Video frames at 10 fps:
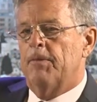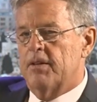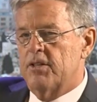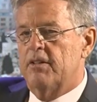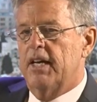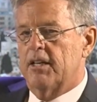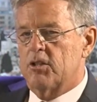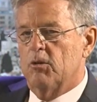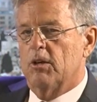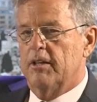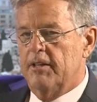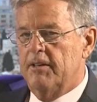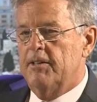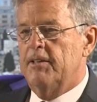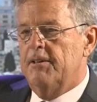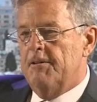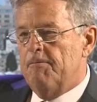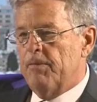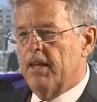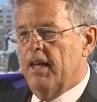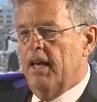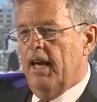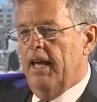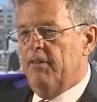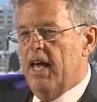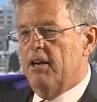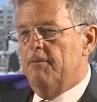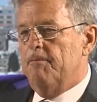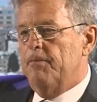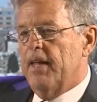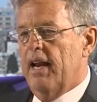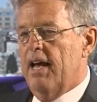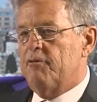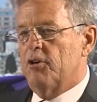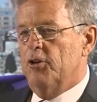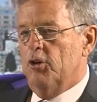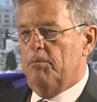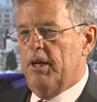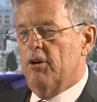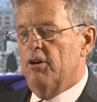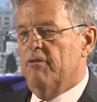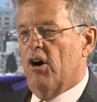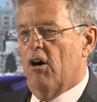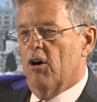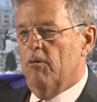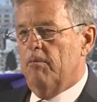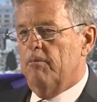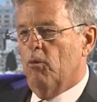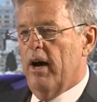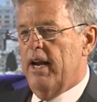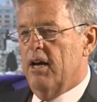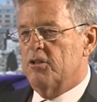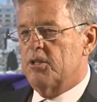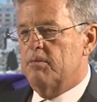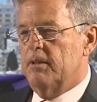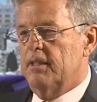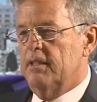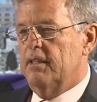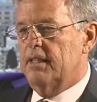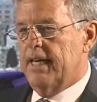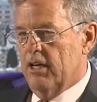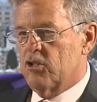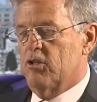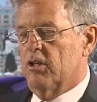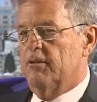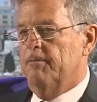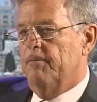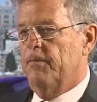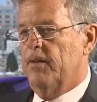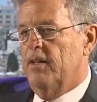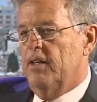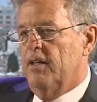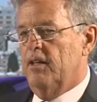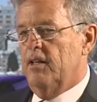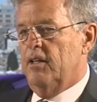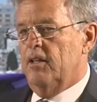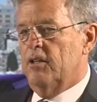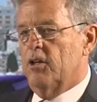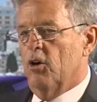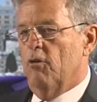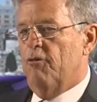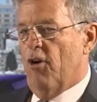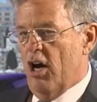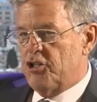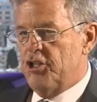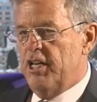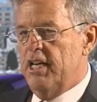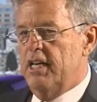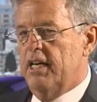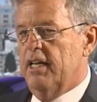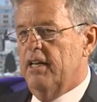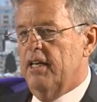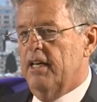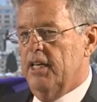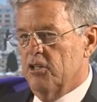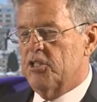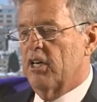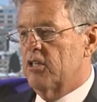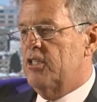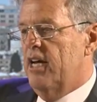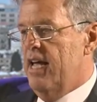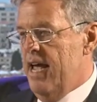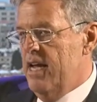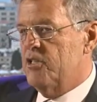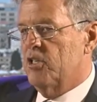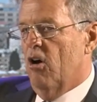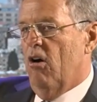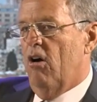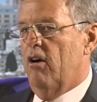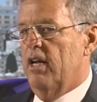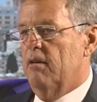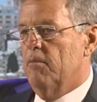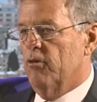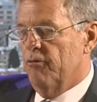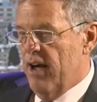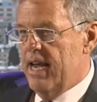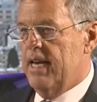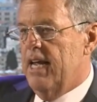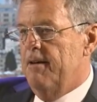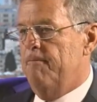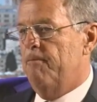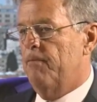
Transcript: said, thanks, Lord. And then that afternoon, Peter Navarro, White House counselor, told Fauci and Health Secretary Azar in Mulvaney